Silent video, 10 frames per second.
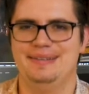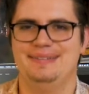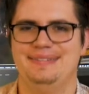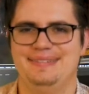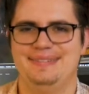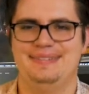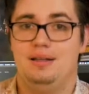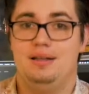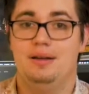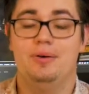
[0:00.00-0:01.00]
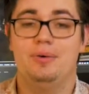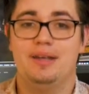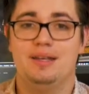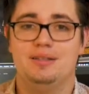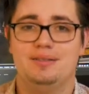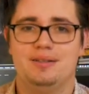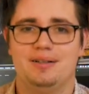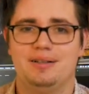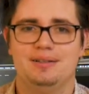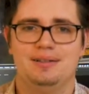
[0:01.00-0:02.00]
You know, kids
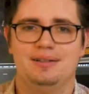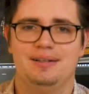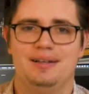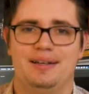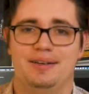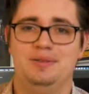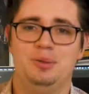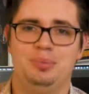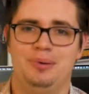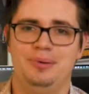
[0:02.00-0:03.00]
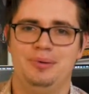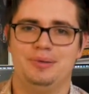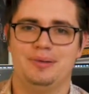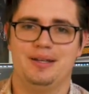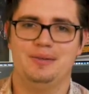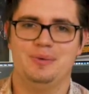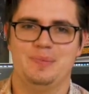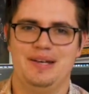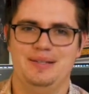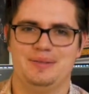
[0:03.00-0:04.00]
are brutal. Kids are
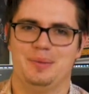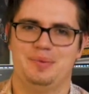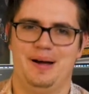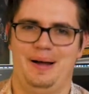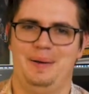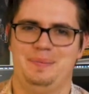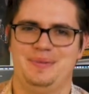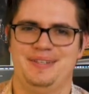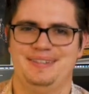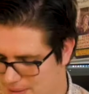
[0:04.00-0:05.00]
mean sometimes.